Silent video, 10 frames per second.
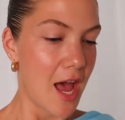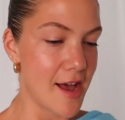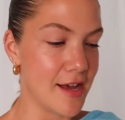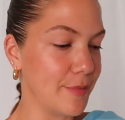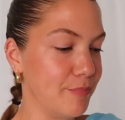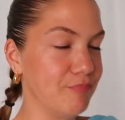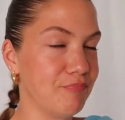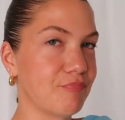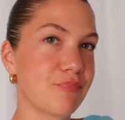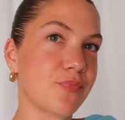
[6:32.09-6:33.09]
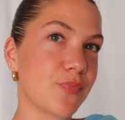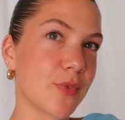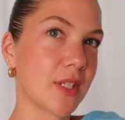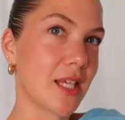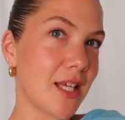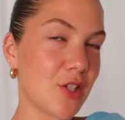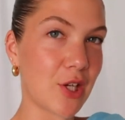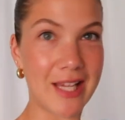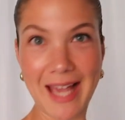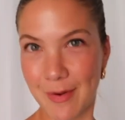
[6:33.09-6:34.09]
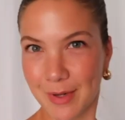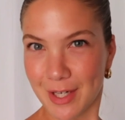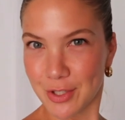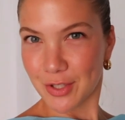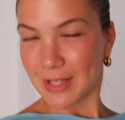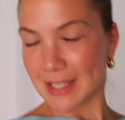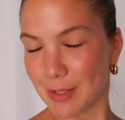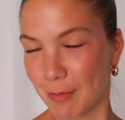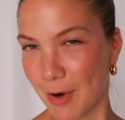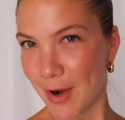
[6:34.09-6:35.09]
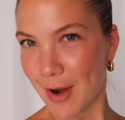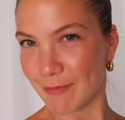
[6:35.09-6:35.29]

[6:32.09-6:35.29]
So yeah, we're going to shoot that tomorrow.